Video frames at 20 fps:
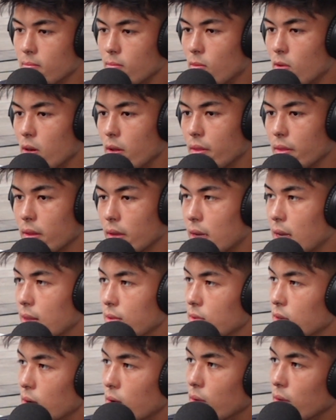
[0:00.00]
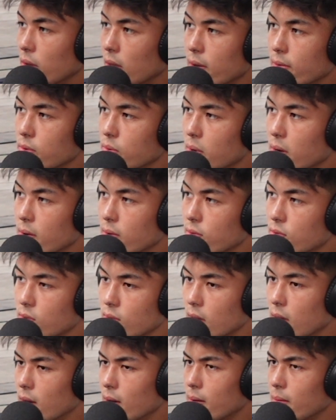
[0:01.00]
won the Kansas City Golden Gloves when
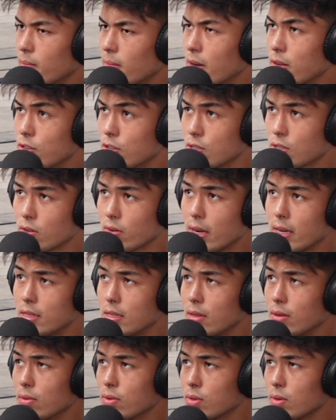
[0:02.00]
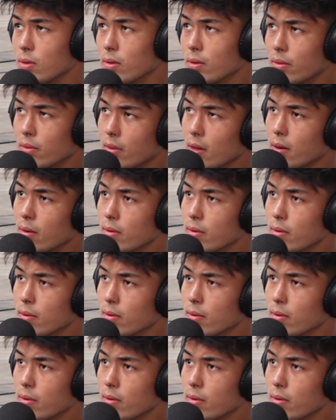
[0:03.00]
I just turned 18 years old.